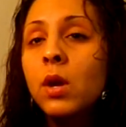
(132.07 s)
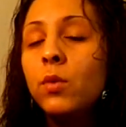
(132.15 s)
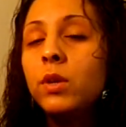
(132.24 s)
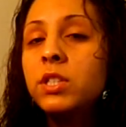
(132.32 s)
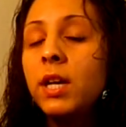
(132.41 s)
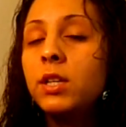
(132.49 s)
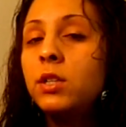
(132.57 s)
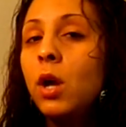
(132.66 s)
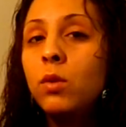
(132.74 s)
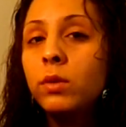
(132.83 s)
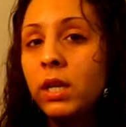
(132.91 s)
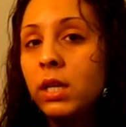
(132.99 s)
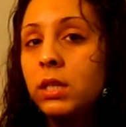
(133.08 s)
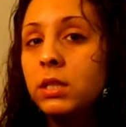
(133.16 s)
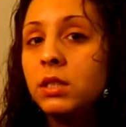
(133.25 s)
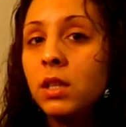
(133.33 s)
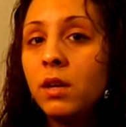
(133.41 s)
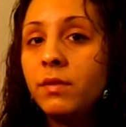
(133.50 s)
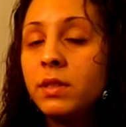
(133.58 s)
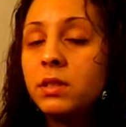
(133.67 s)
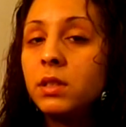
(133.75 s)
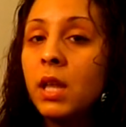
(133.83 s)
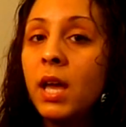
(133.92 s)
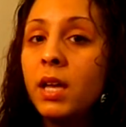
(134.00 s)
which I don't get because love
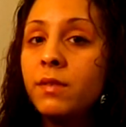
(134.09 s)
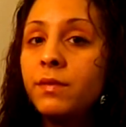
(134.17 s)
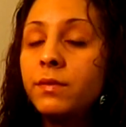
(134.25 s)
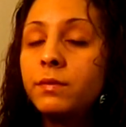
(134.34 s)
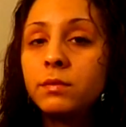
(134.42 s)
is life,